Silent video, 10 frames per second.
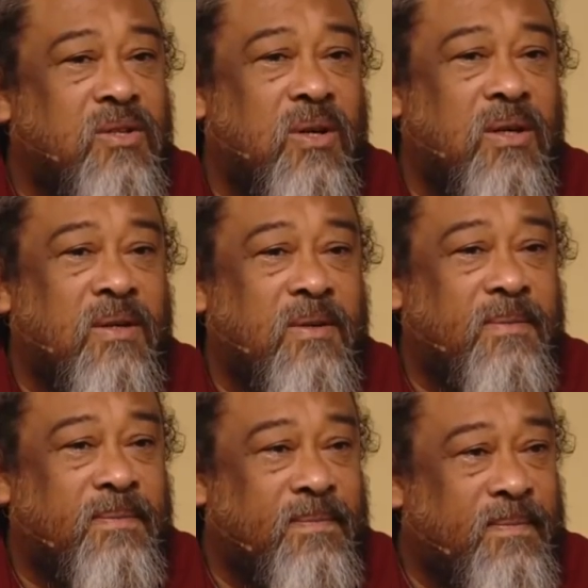at all.
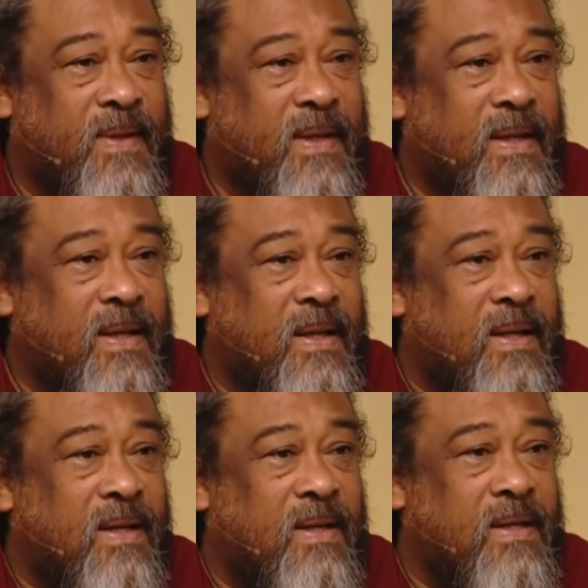
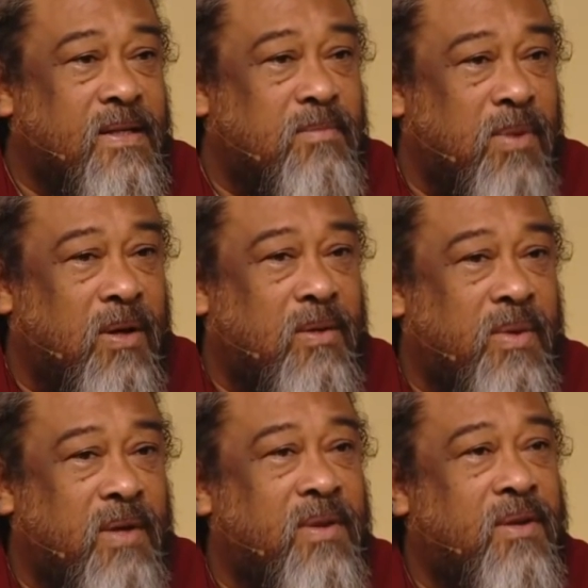This block,
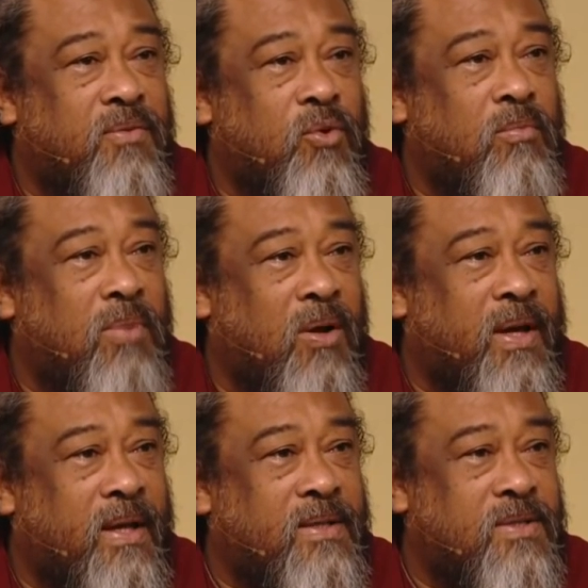we have had a few
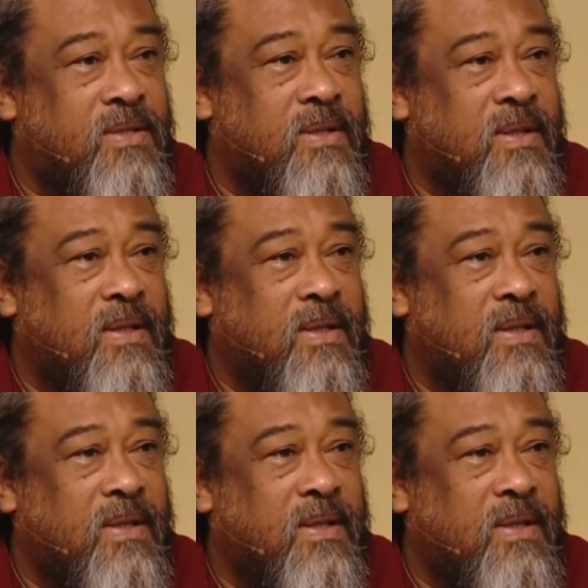blockheads